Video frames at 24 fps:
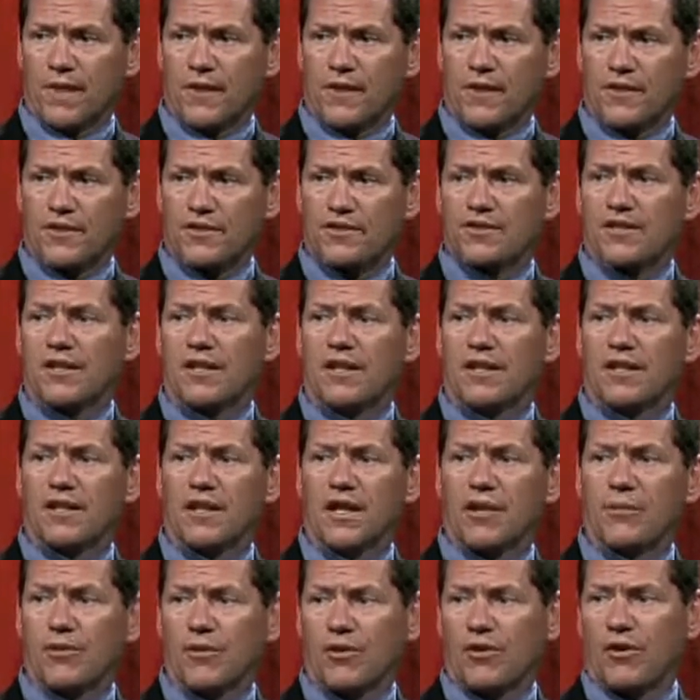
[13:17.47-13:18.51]
is
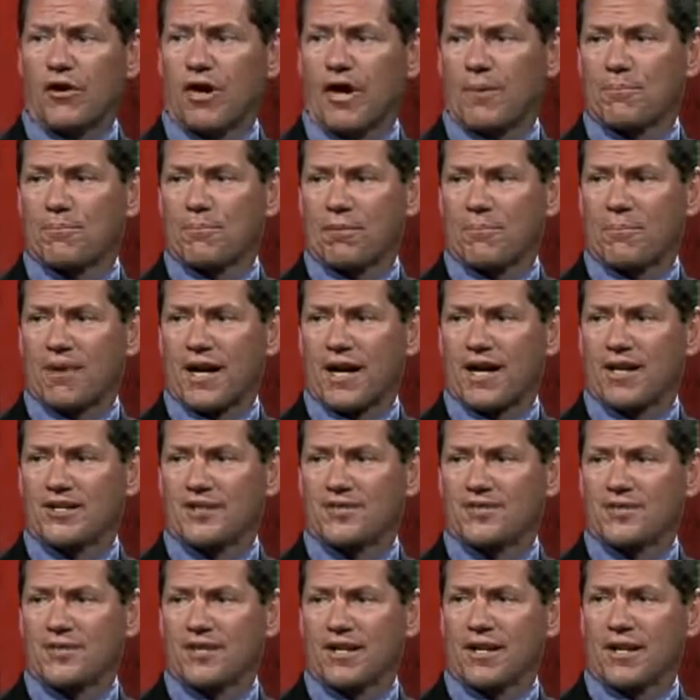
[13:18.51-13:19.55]
they will
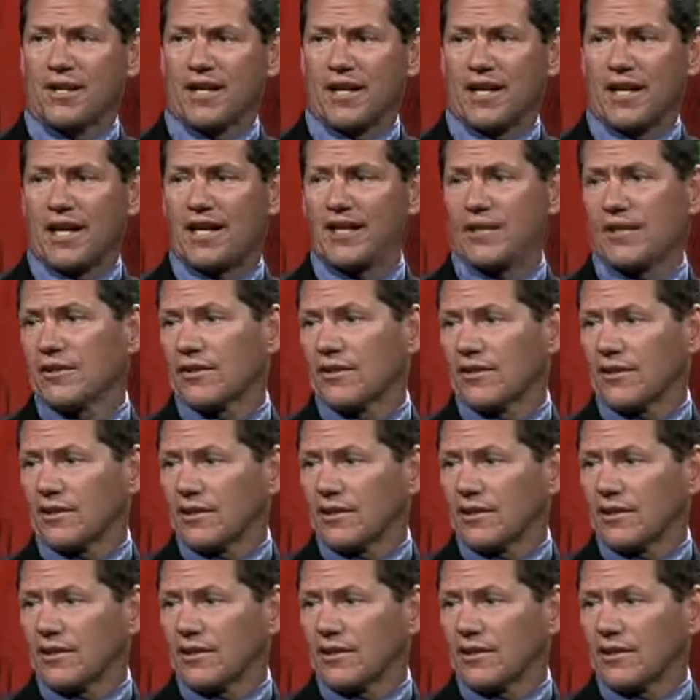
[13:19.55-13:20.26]
compromise an